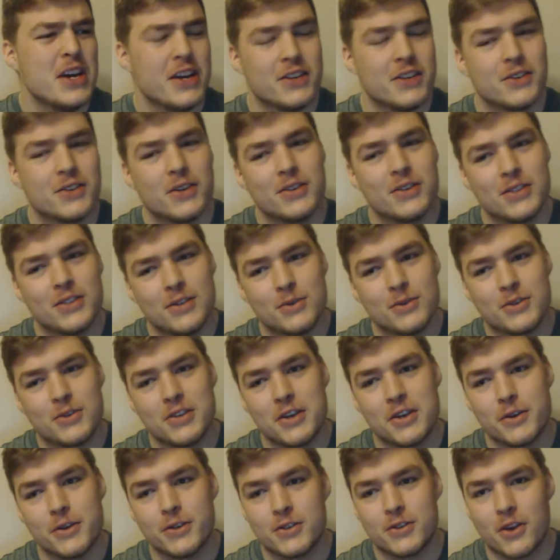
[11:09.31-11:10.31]
he's got a little
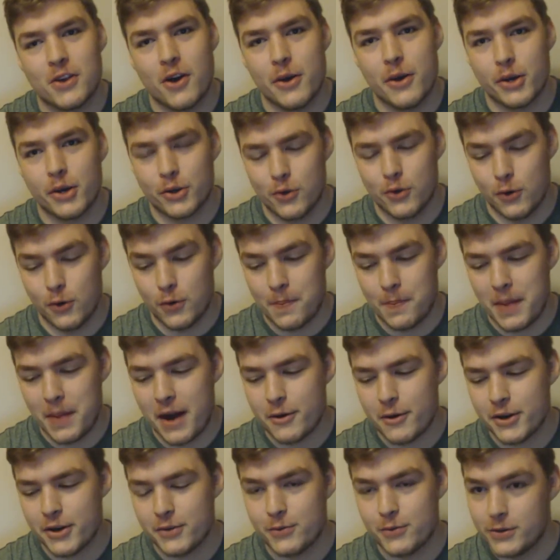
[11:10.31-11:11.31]
series going called
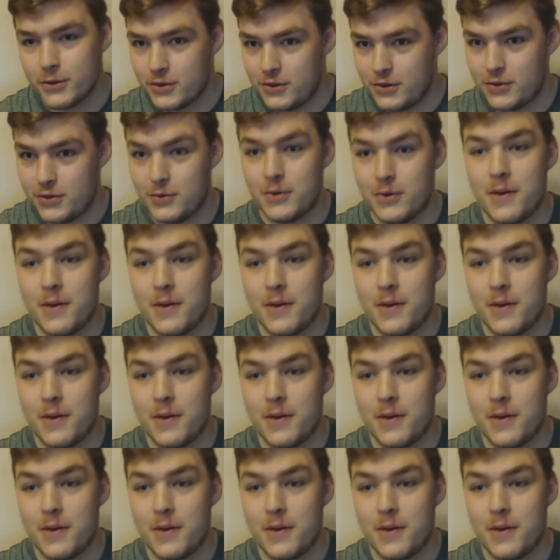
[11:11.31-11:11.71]
Buried which is